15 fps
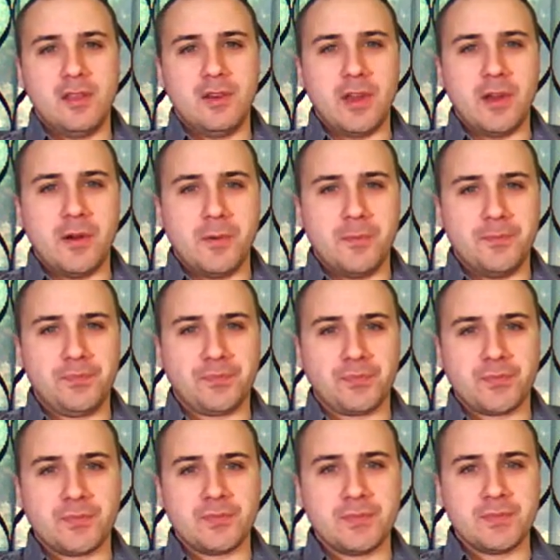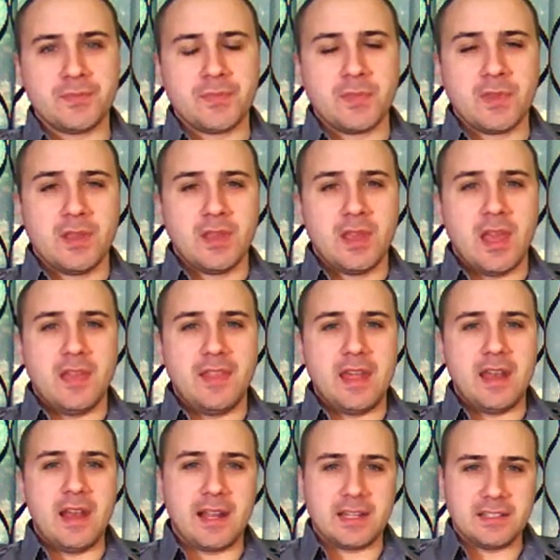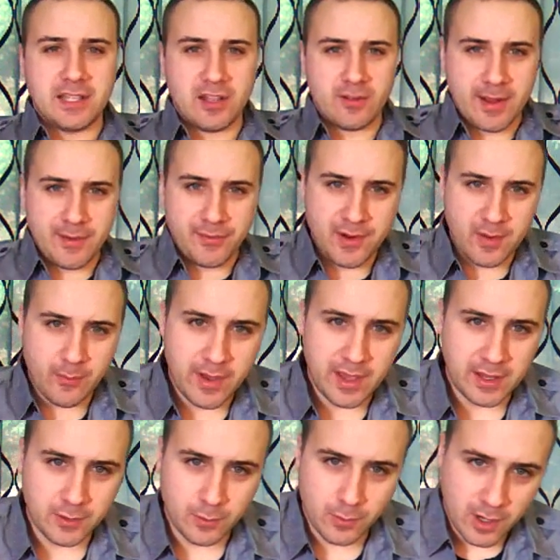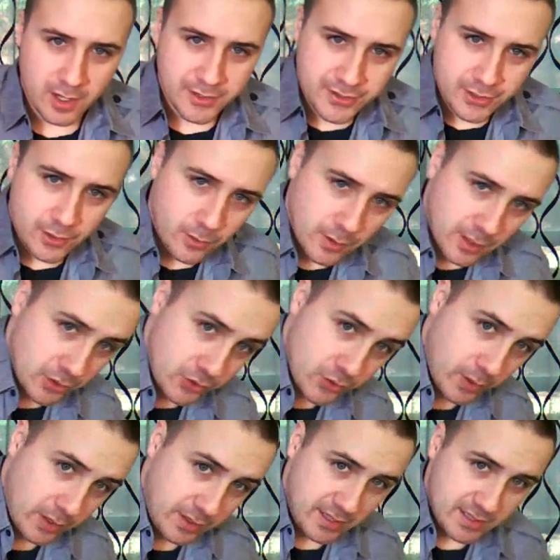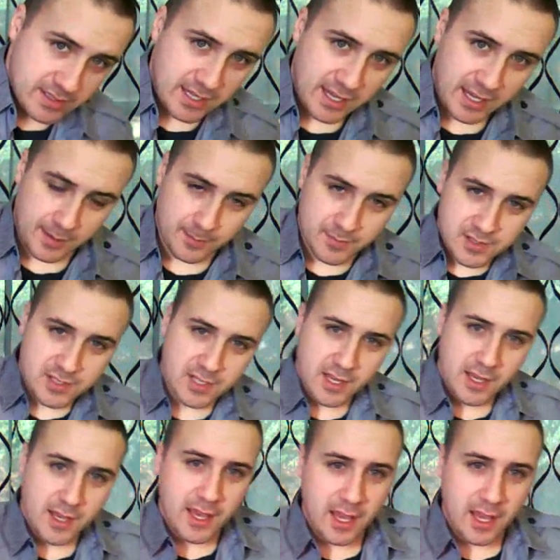And then I got together with my friend Mike, who also enjoyed these games,